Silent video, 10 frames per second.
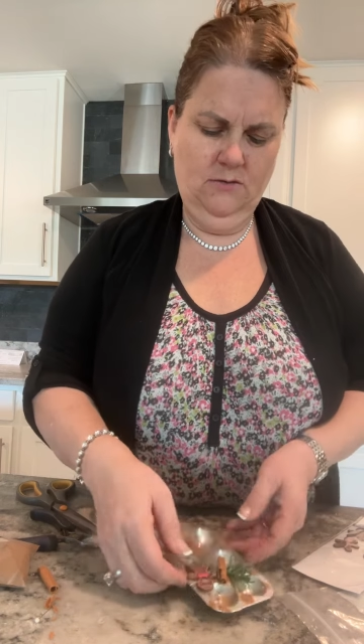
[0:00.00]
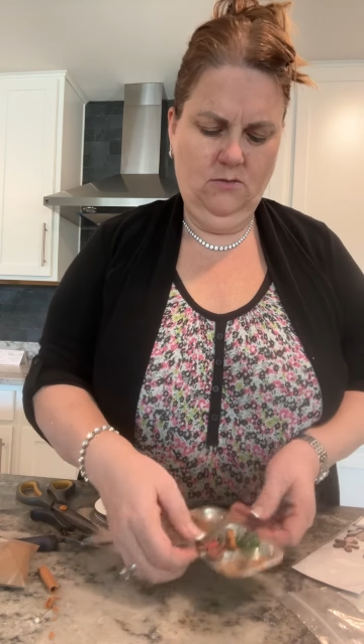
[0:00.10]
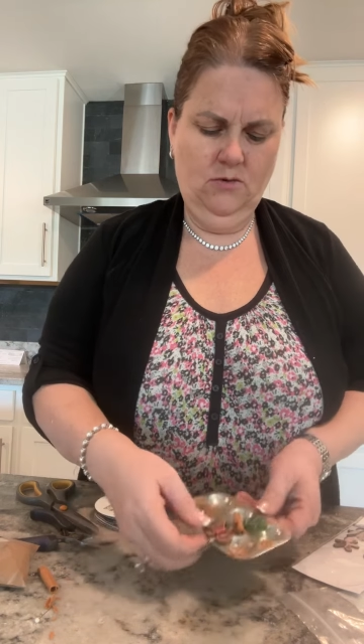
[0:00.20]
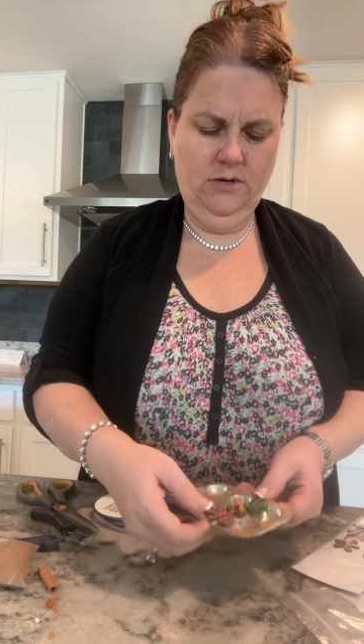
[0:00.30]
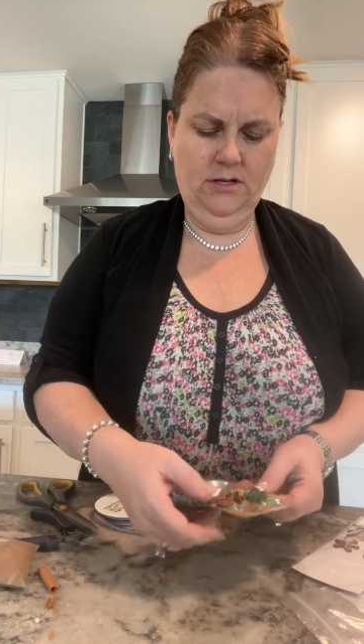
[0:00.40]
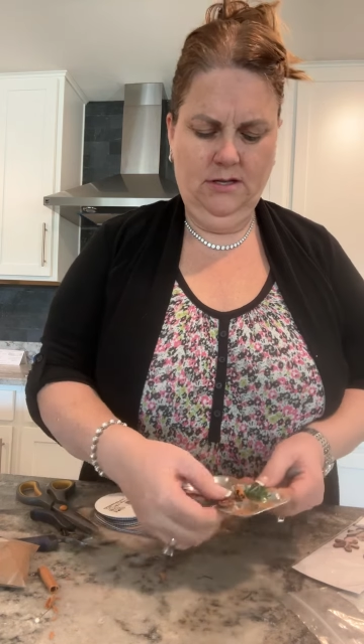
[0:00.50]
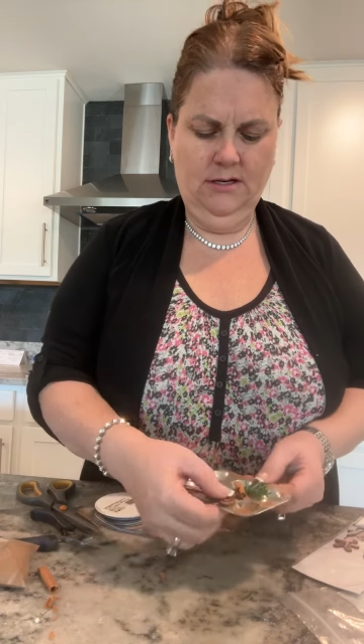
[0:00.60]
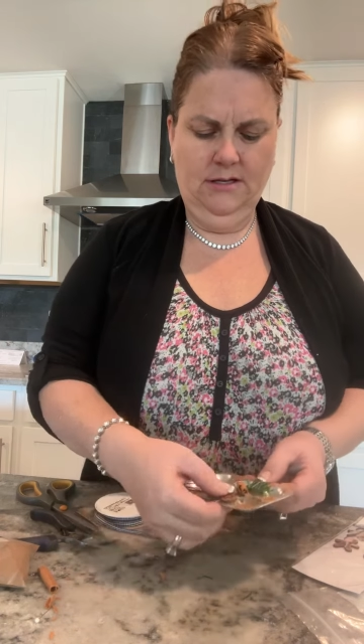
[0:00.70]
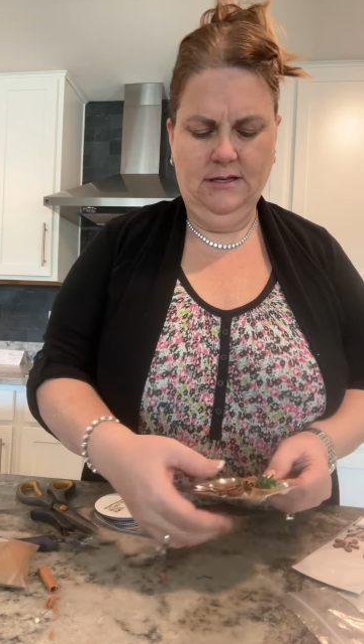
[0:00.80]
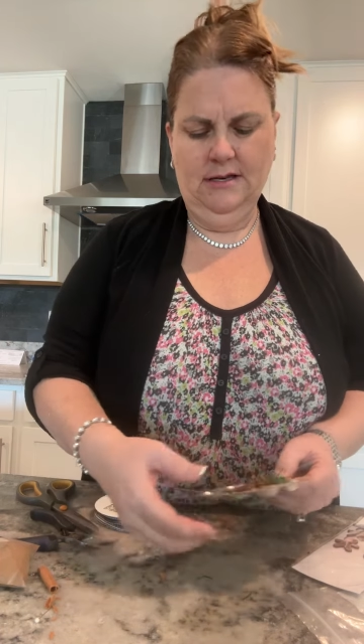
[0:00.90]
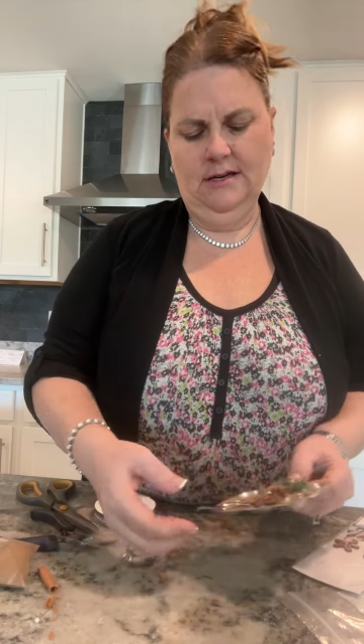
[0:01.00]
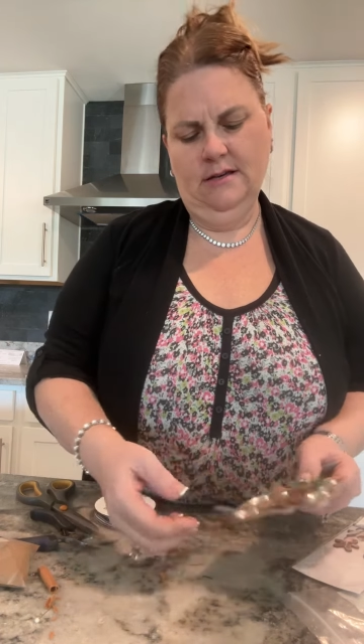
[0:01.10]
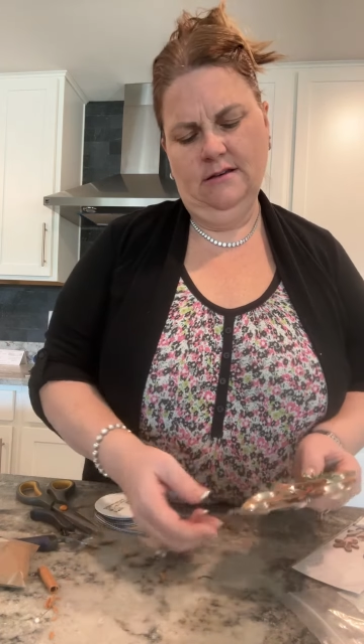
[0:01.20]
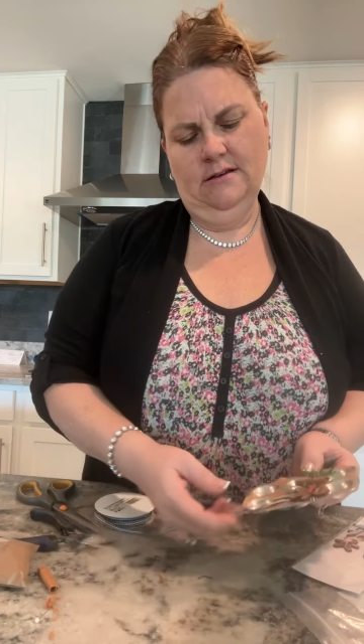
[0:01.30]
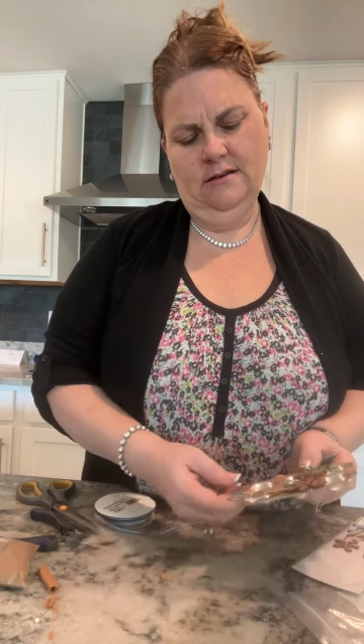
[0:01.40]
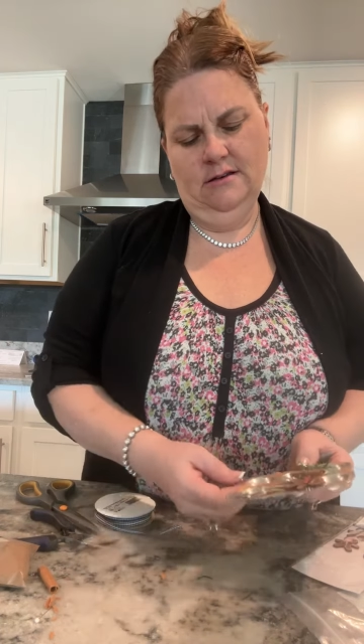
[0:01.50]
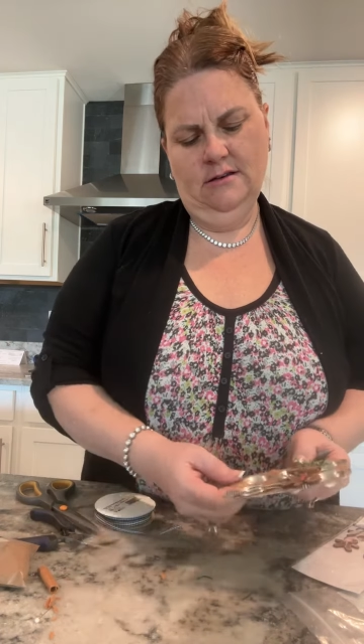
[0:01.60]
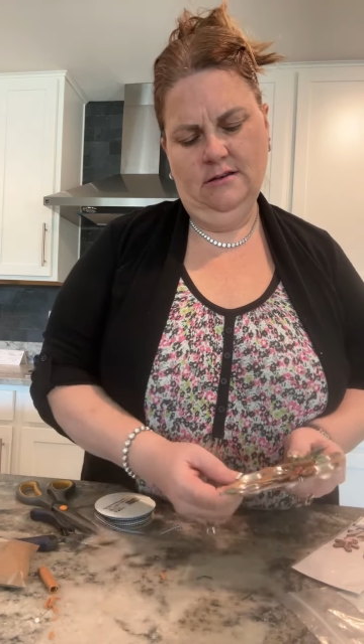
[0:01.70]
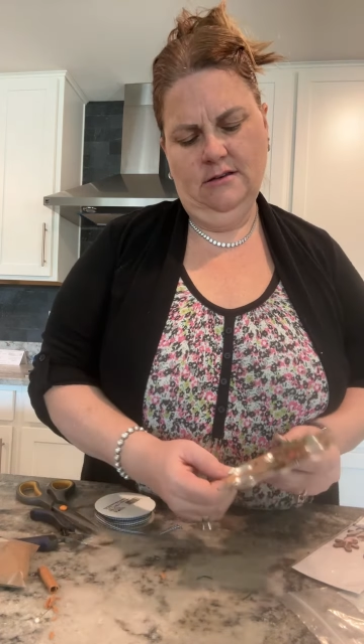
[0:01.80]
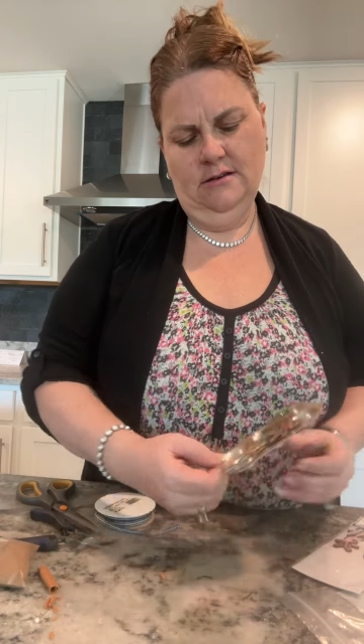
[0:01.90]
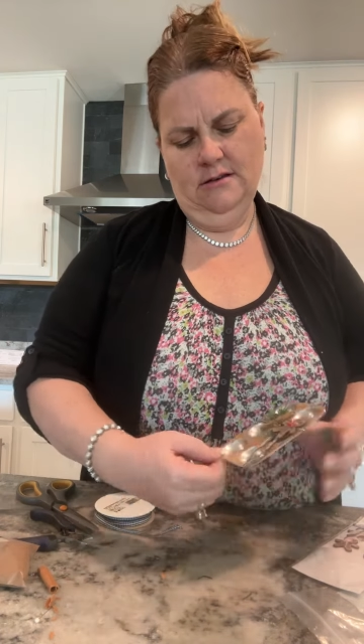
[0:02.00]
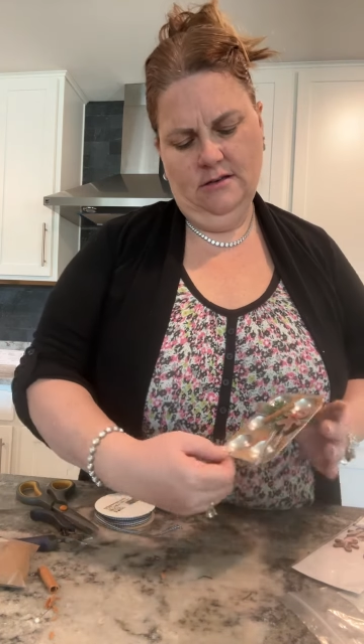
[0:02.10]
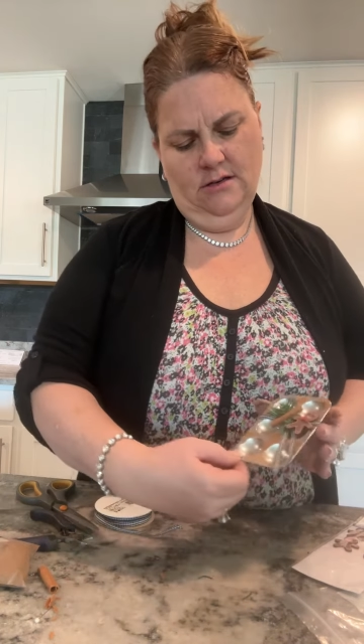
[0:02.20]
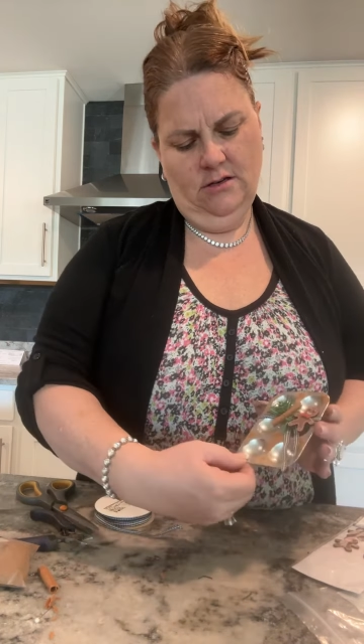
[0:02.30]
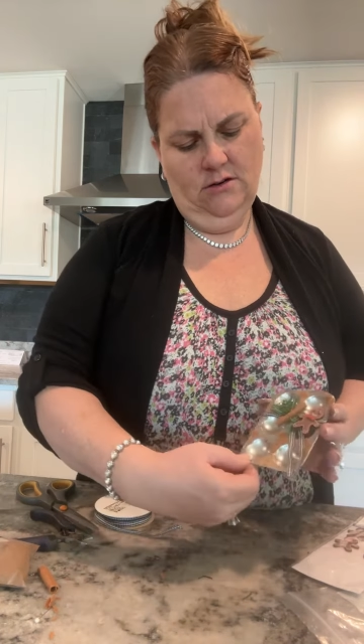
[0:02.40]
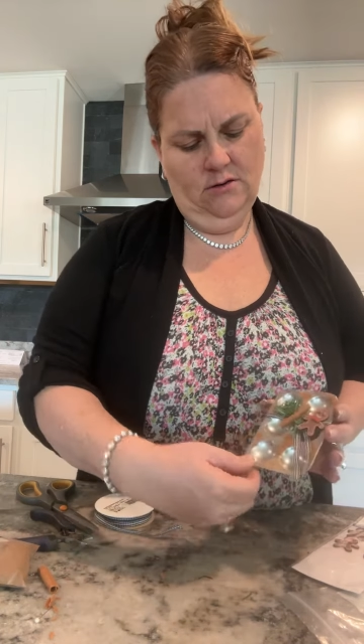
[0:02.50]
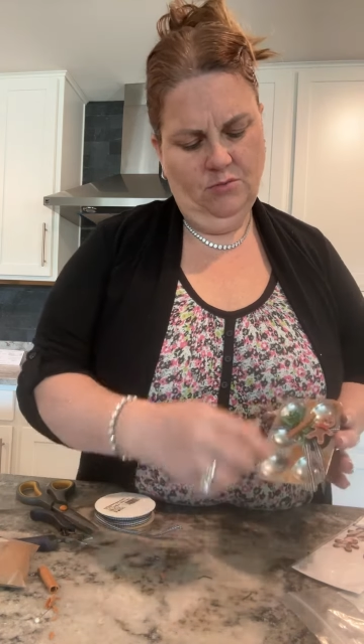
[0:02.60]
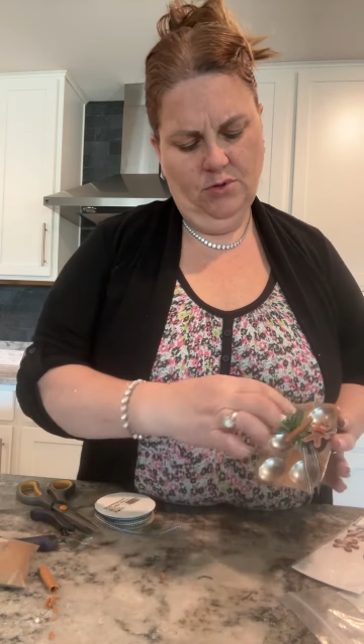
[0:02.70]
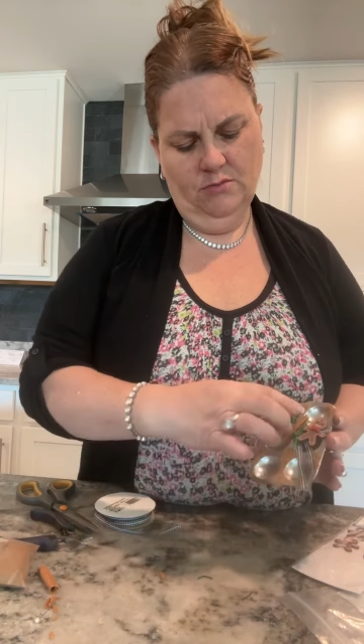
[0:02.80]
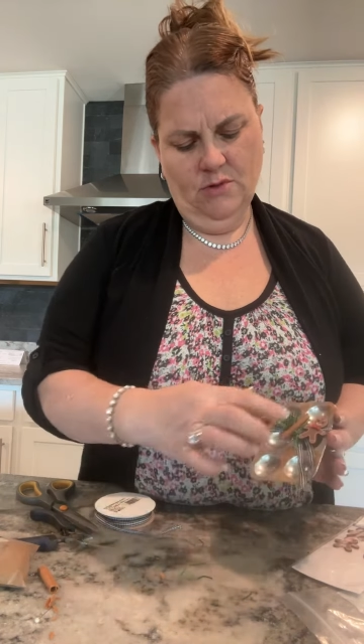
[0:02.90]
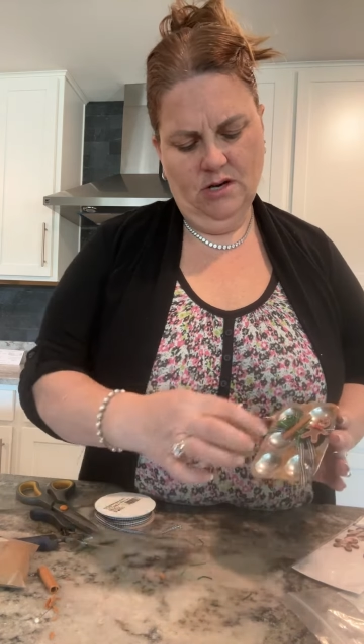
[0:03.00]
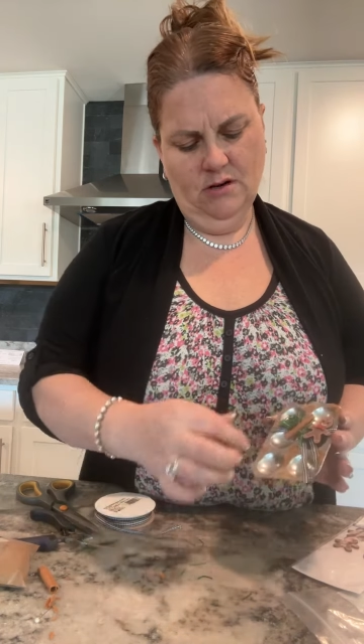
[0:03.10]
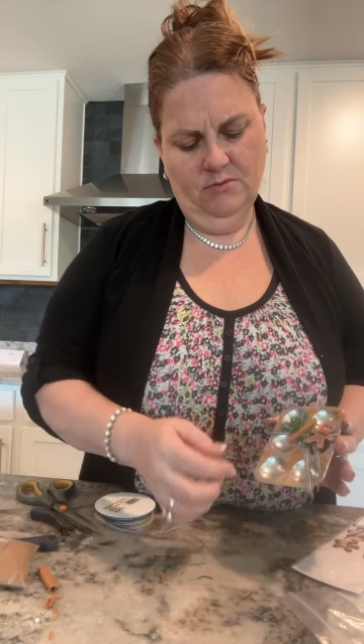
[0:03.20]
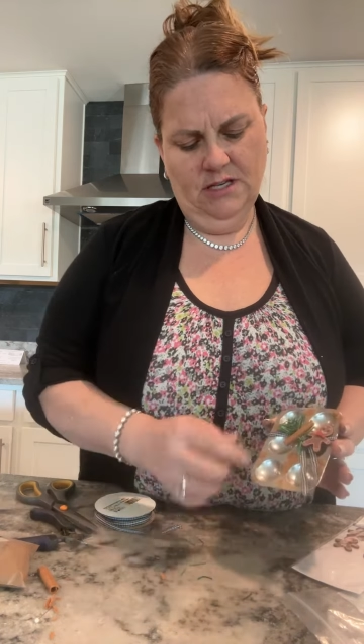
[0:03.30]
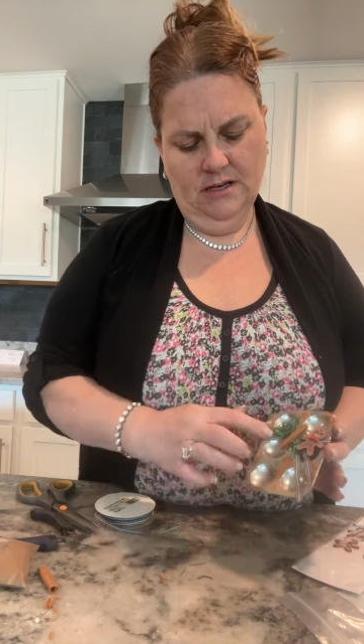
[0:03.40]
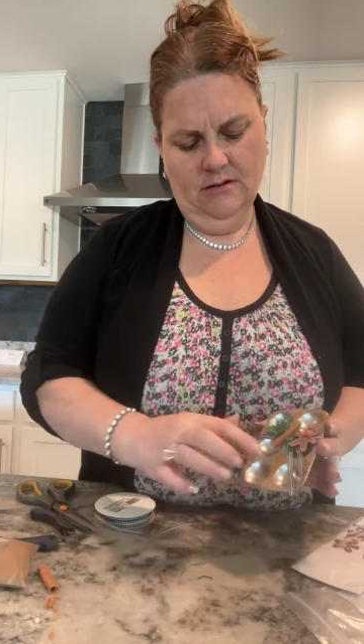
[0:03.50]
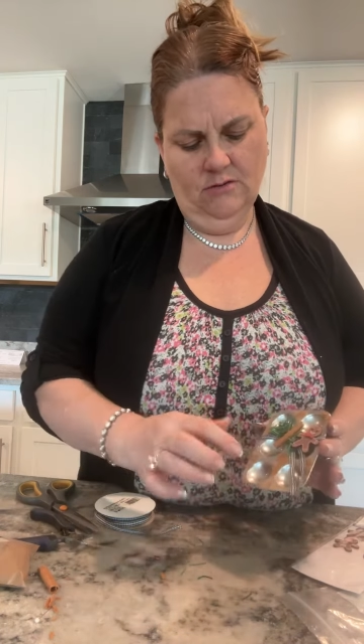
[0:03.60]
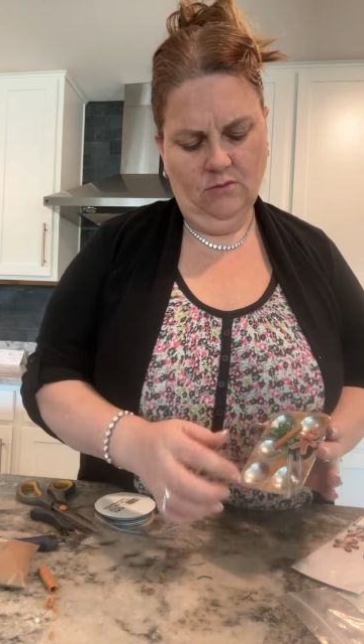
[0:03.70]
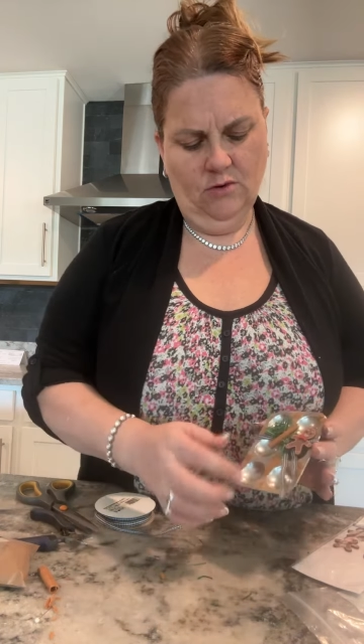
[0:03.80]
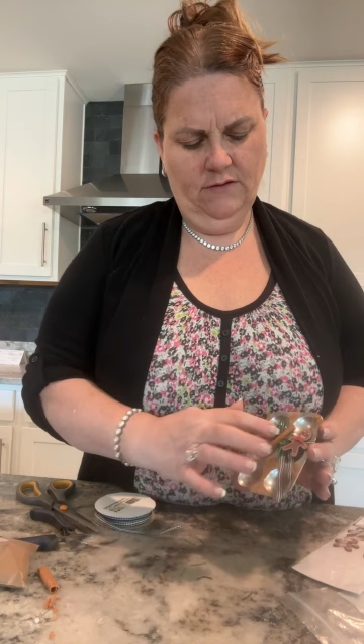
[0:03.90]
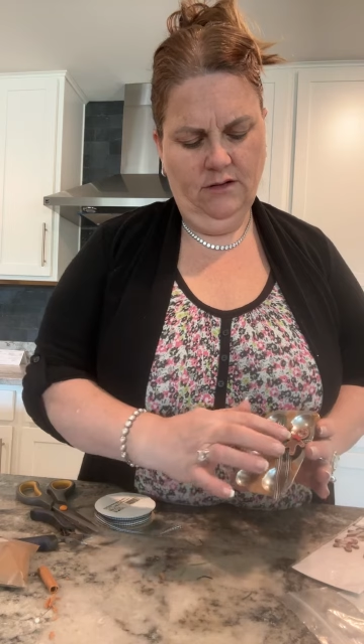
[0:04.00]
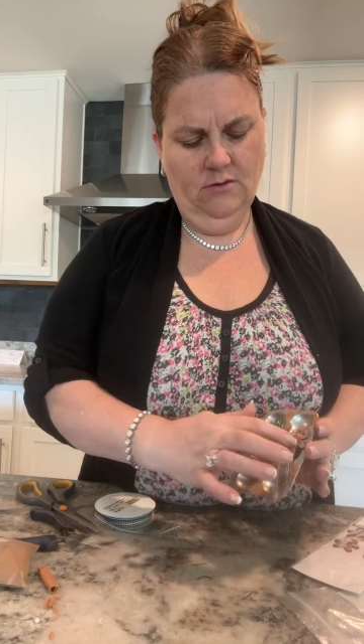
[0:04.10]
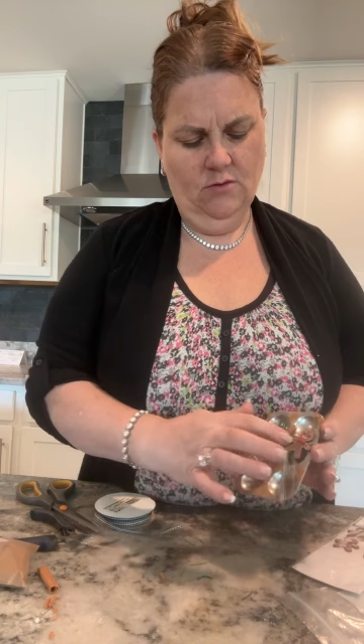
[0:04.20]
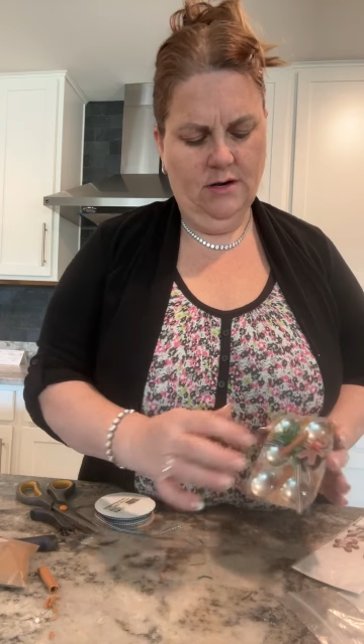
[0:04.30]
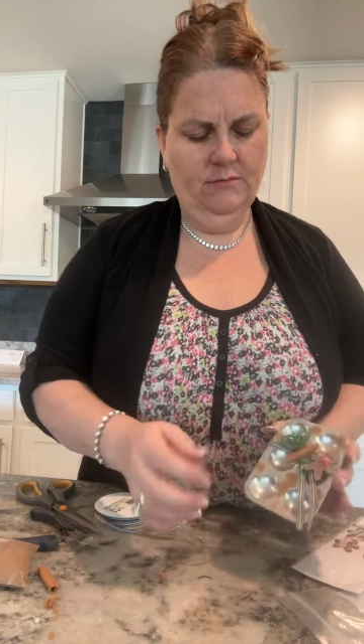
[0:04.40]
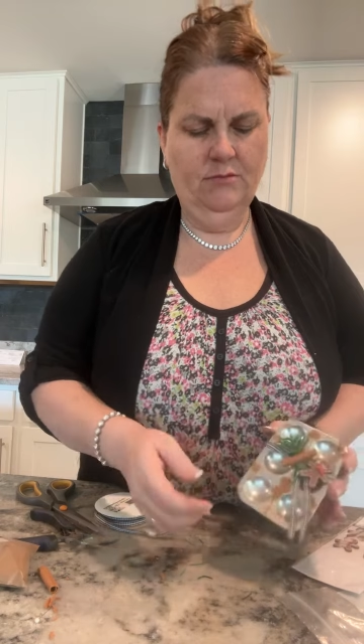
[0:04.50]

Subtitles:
right like that. You could put them up, down, wherever you want.